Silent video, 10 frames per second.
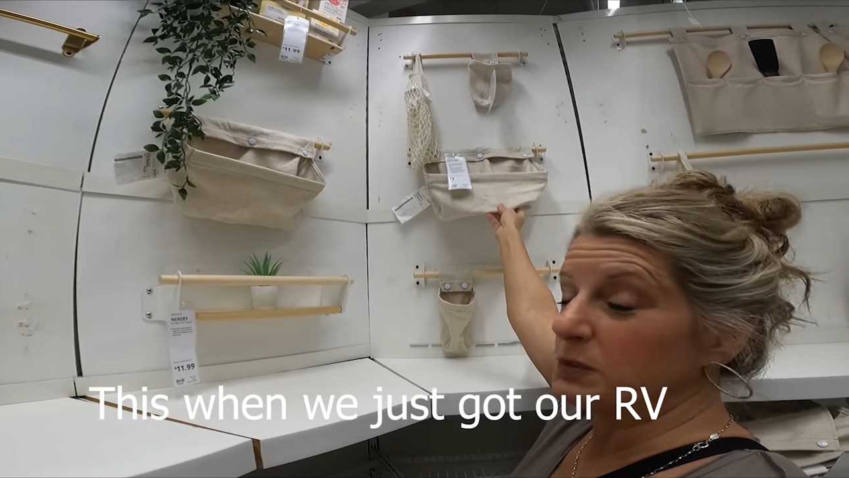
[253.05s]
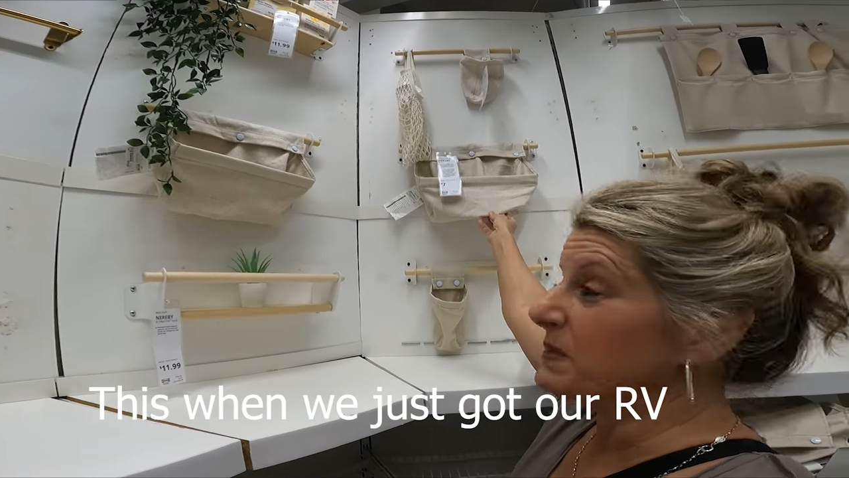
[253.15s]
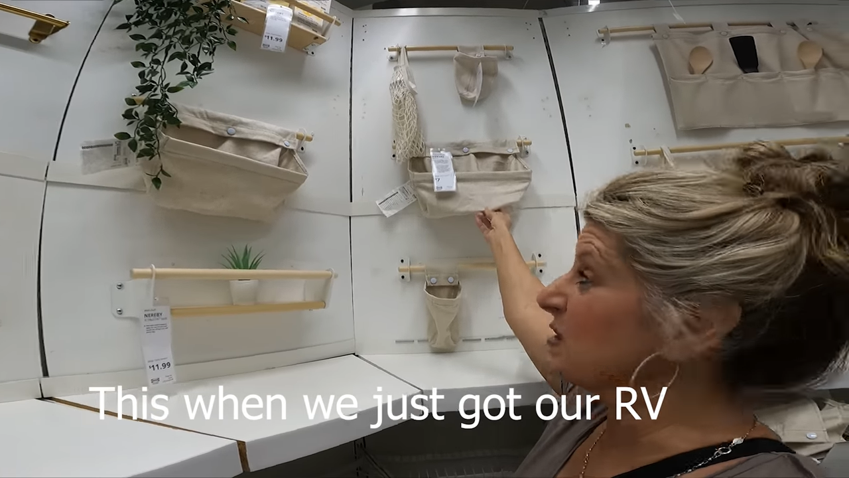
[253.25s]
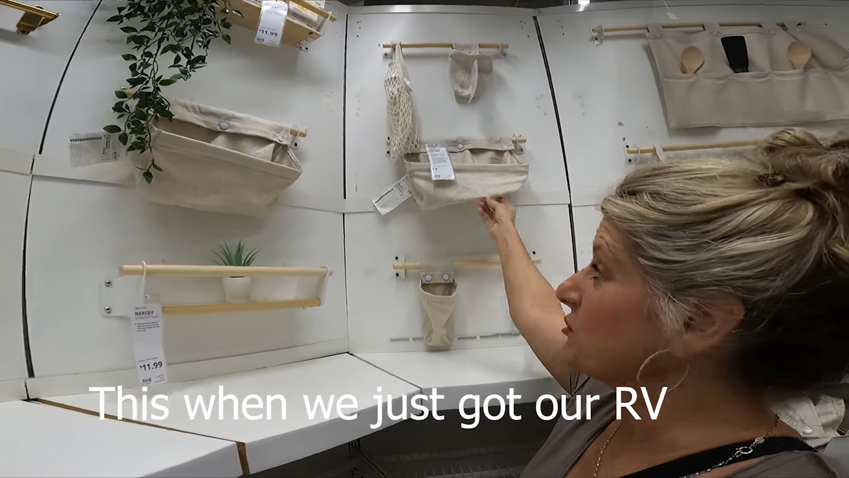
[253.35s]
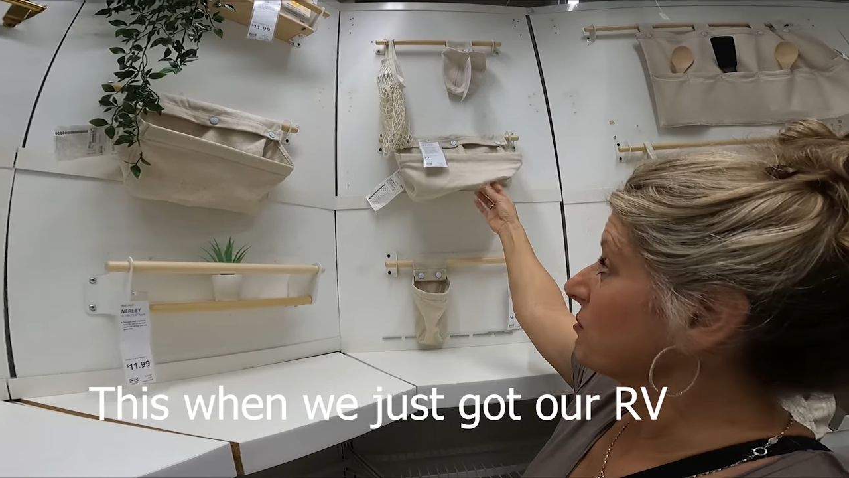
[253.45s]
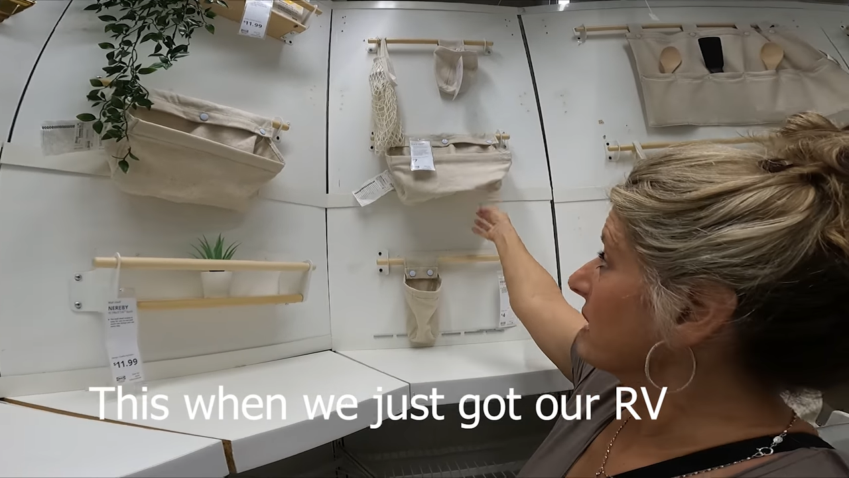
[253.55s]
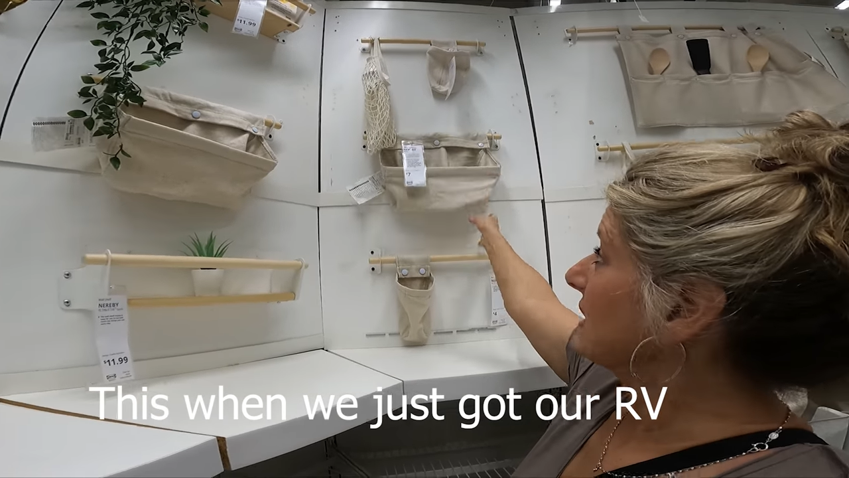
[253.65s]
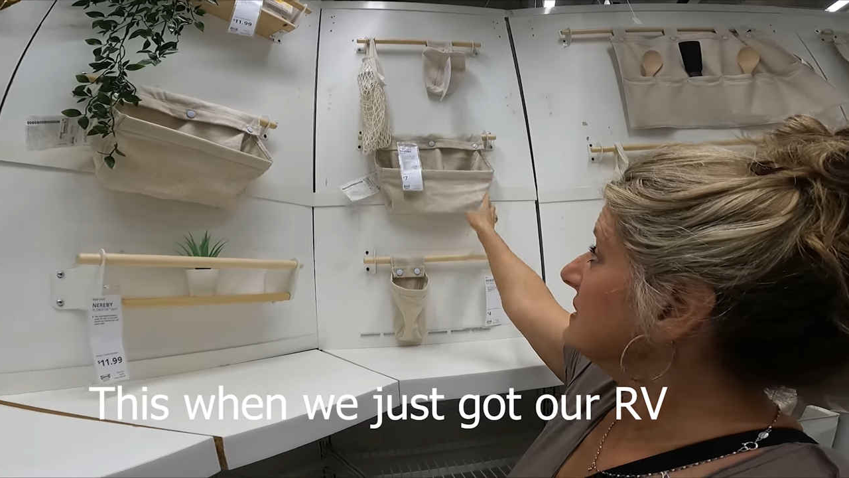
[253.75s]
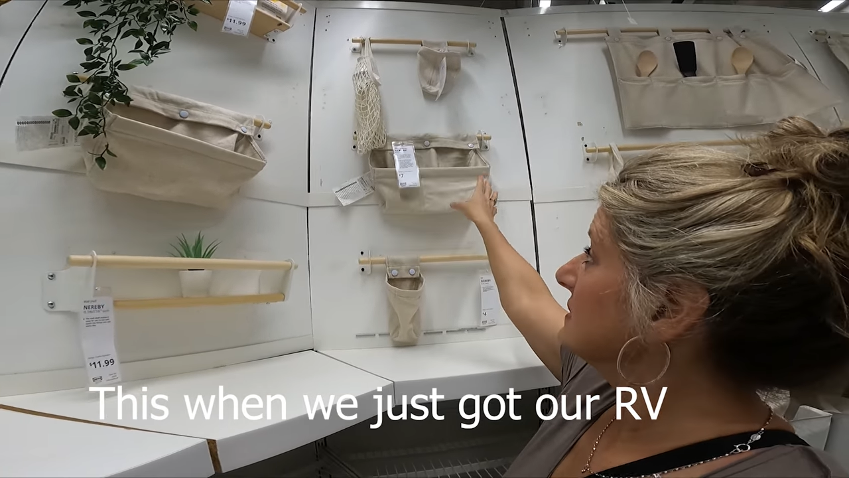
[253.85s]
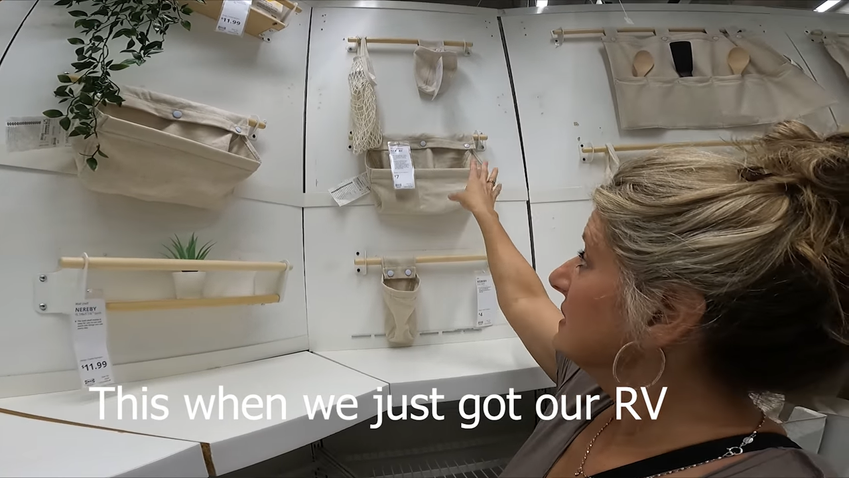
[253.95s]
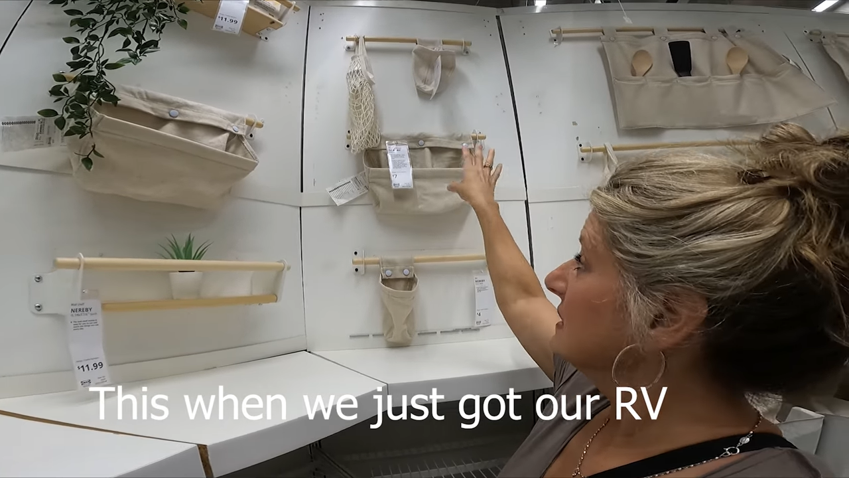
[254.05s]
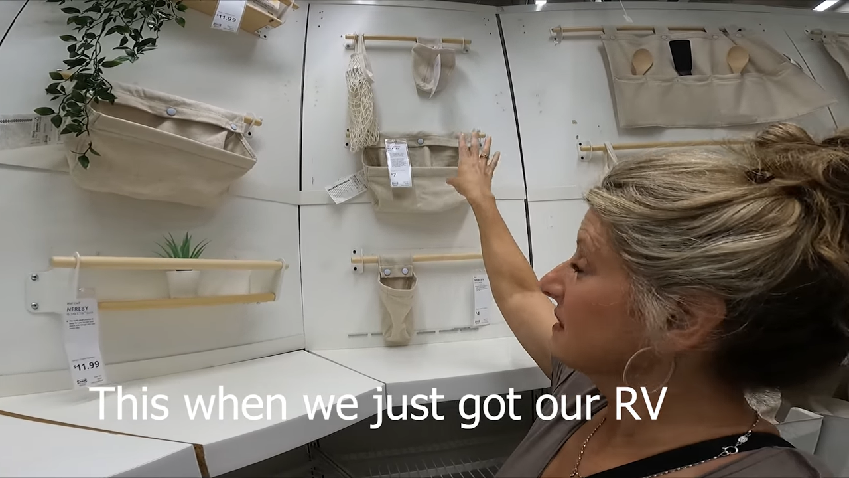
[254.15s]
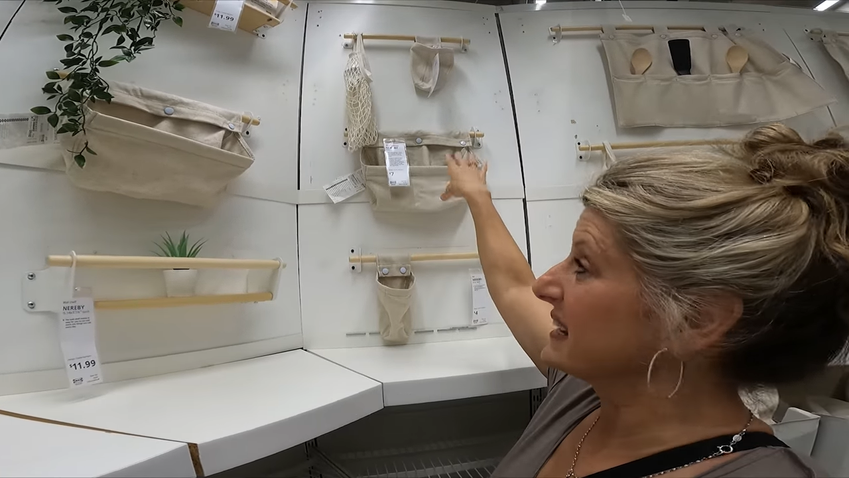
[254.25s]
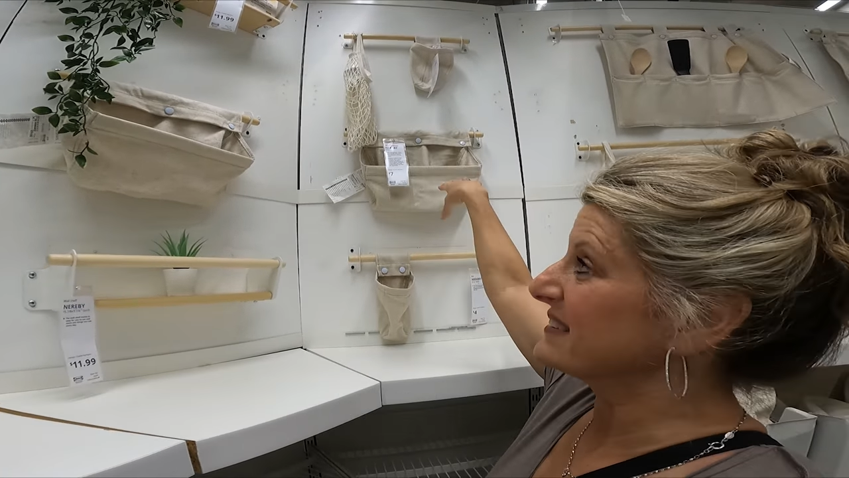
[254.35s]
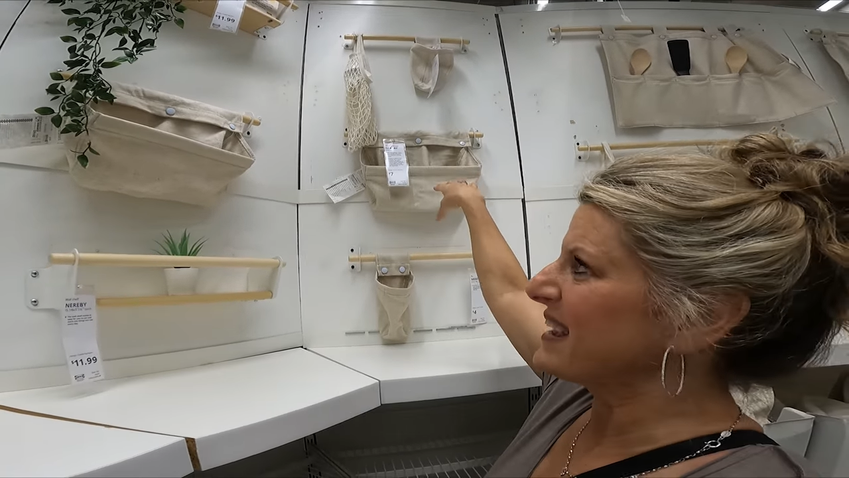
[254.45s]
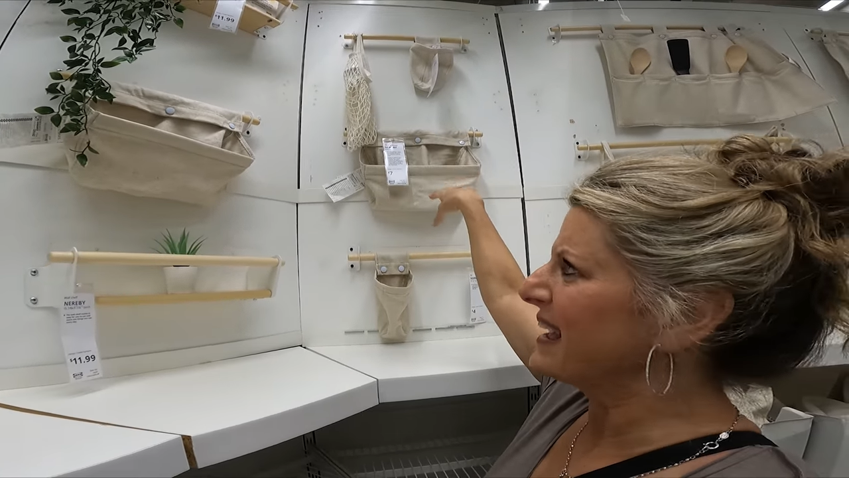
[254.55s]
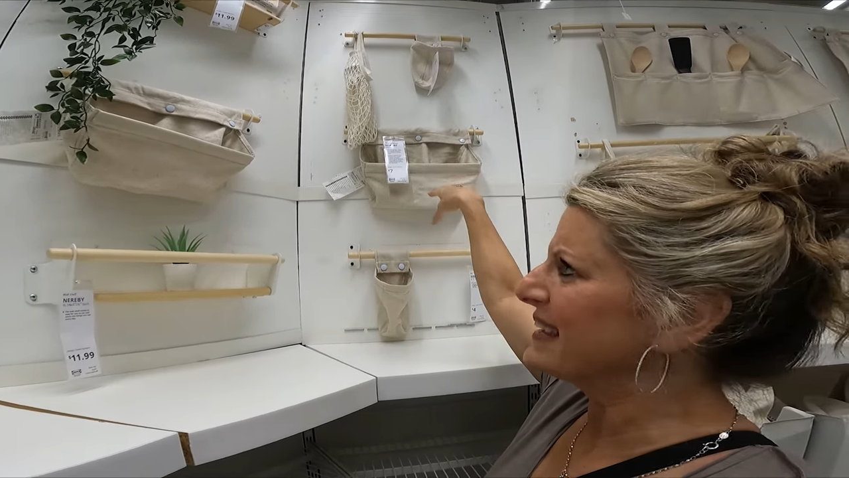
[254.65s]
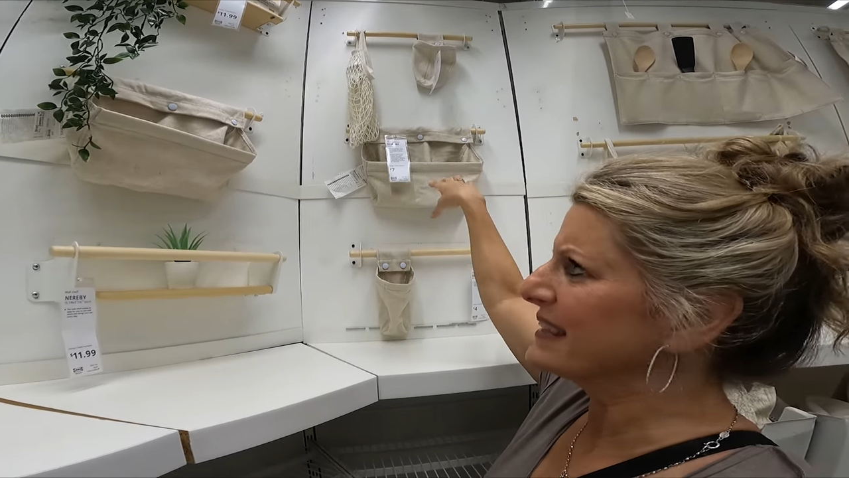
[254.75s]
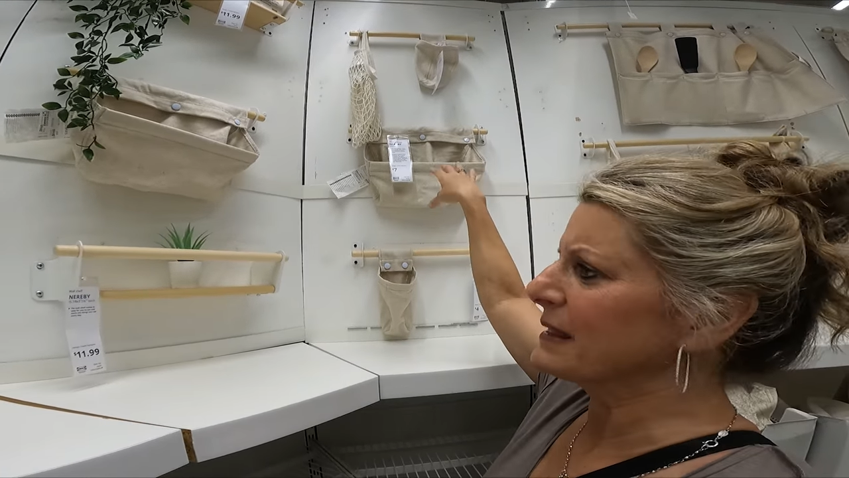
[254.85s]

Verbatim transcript: would be great, like to hang